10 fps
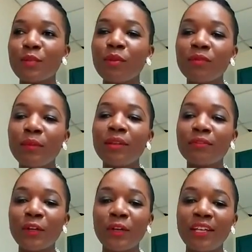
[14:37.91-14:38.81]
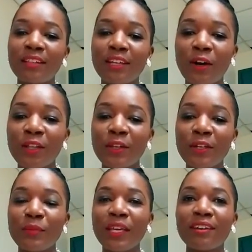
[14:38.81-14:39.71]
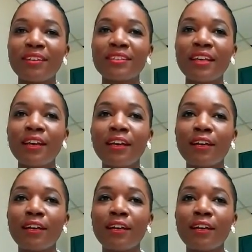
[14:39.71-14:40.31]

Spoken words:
some of them left earlier than others because